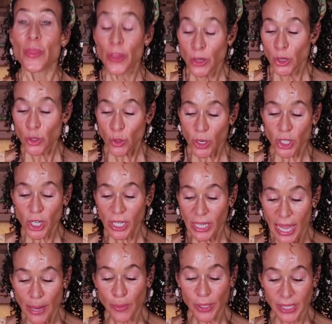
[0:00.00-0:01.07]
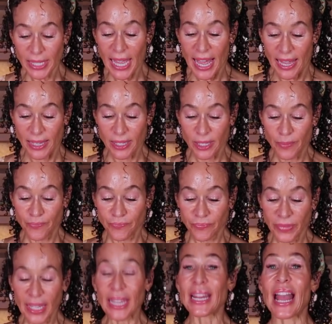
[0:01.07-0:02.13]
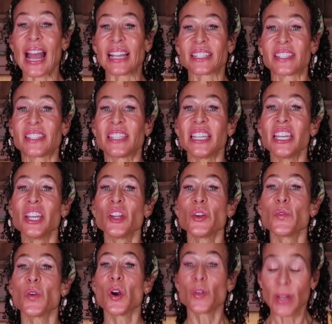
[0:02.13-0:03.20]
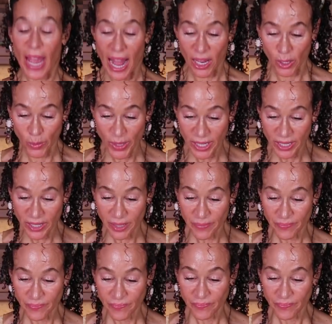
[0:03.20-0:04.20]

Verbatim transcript: The nutrition label says it has zero calories,